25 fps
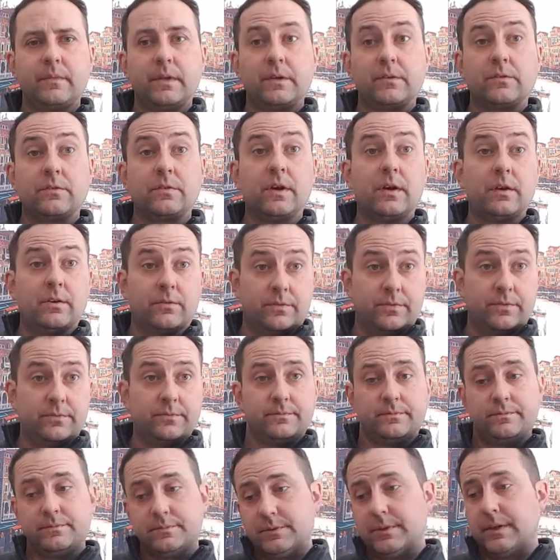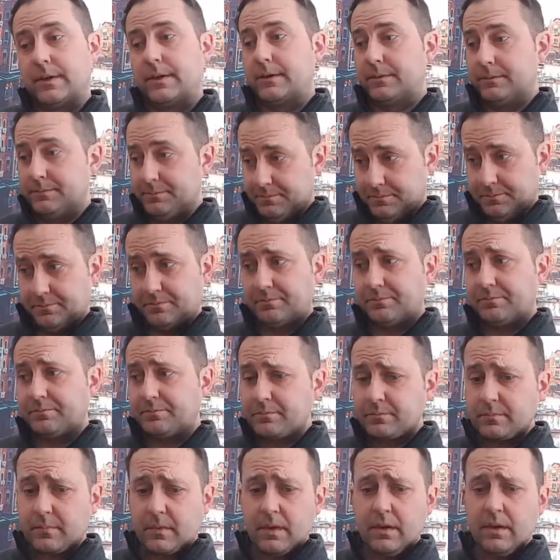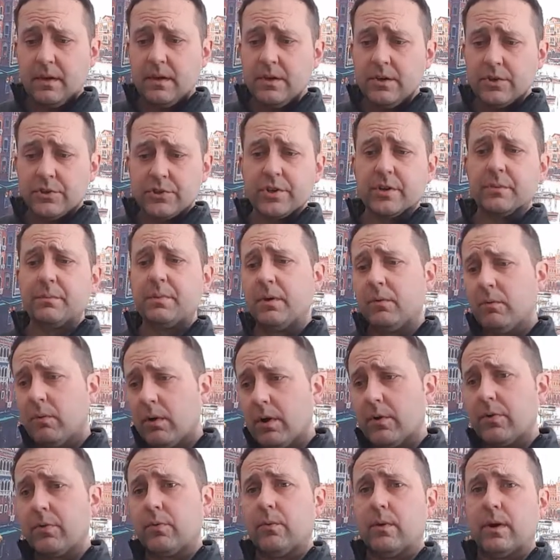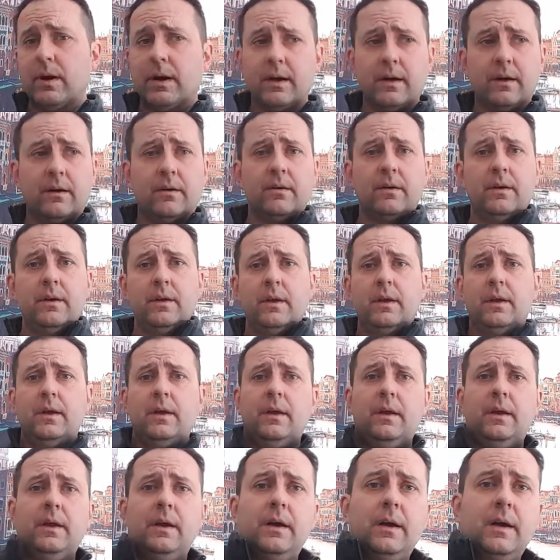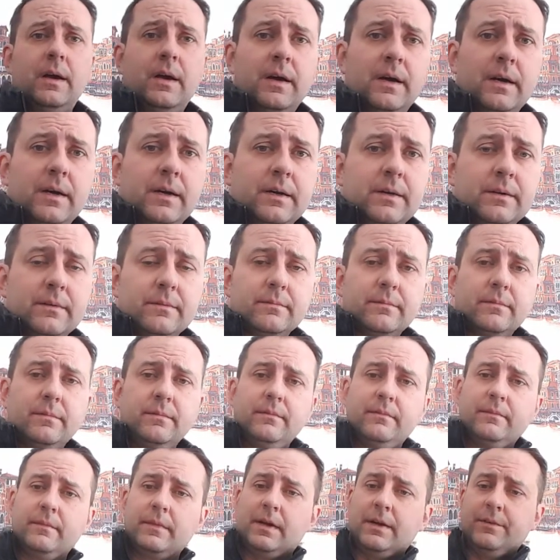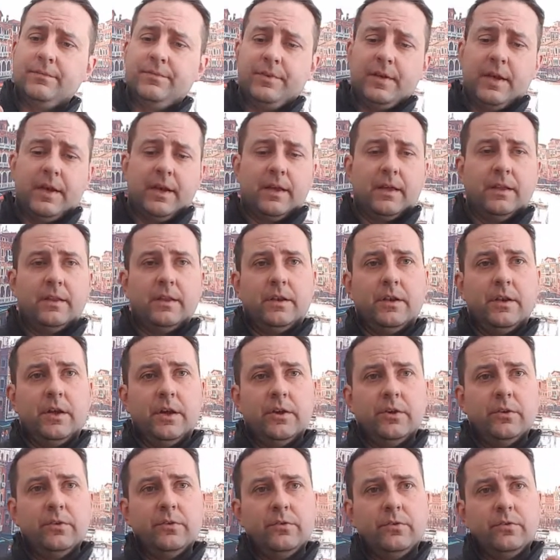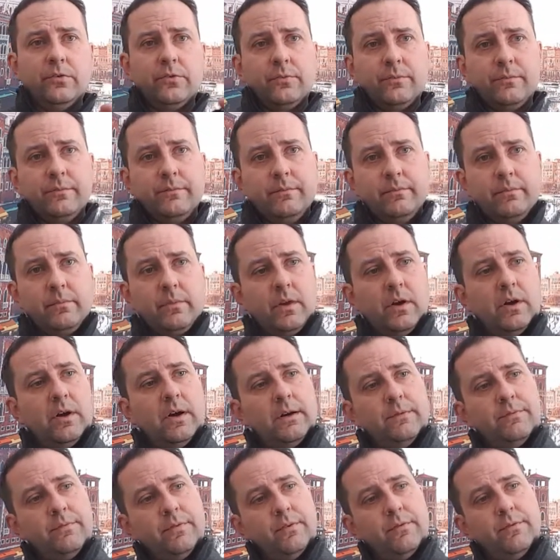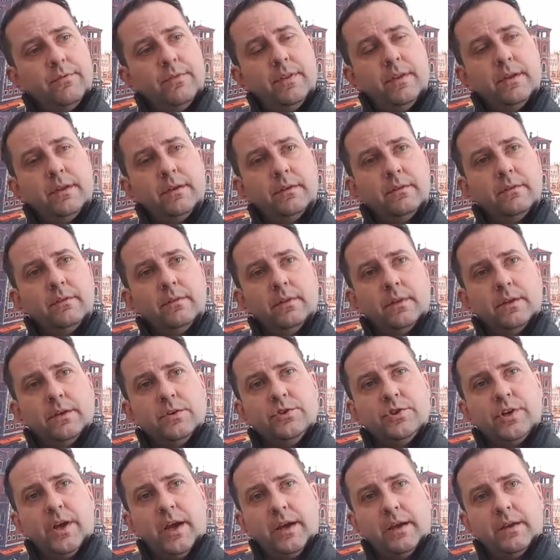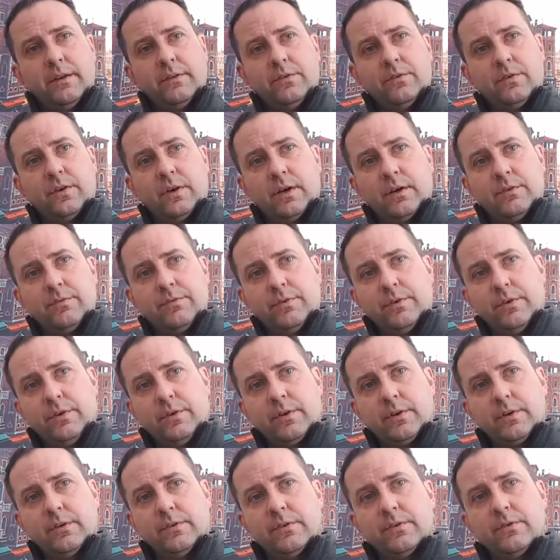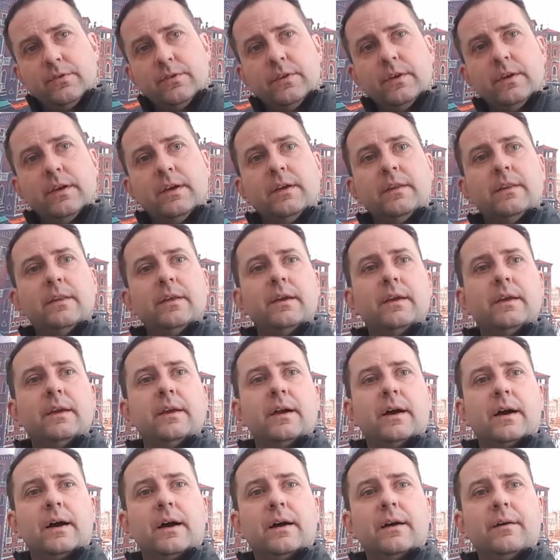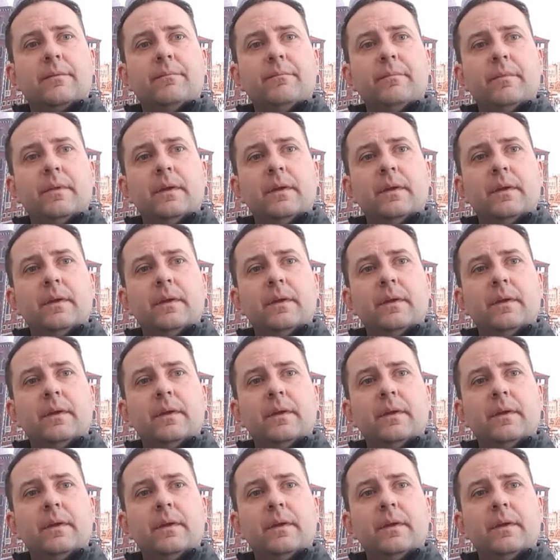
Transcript: itself. So it should be worthwhile. Uh, I've taken the nose off of the, the J itself and you can see the uh,